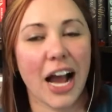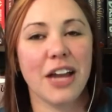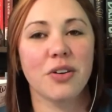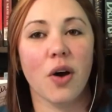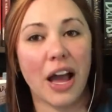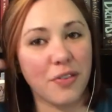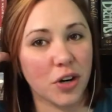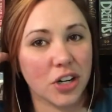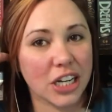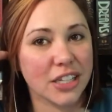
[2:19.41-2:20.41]
I don't know. I've
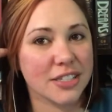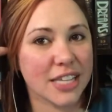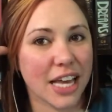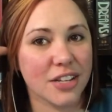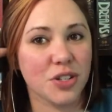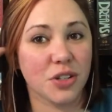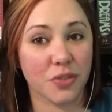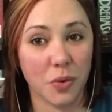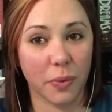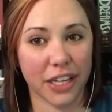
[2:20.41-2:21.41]
heard it said 2
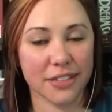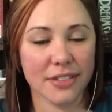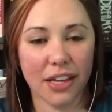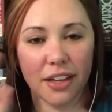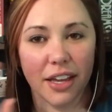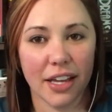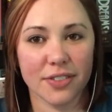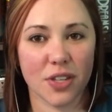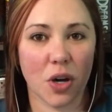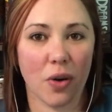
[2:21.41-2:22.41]
different ways,
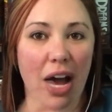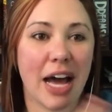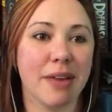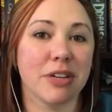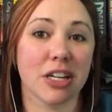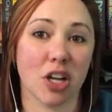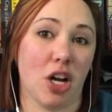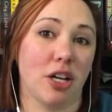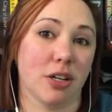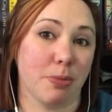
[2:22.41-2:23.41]
so I'm going to
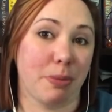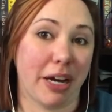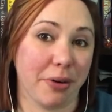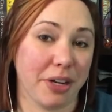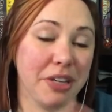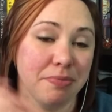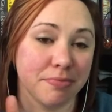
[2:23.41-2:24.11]
call her Pyrie.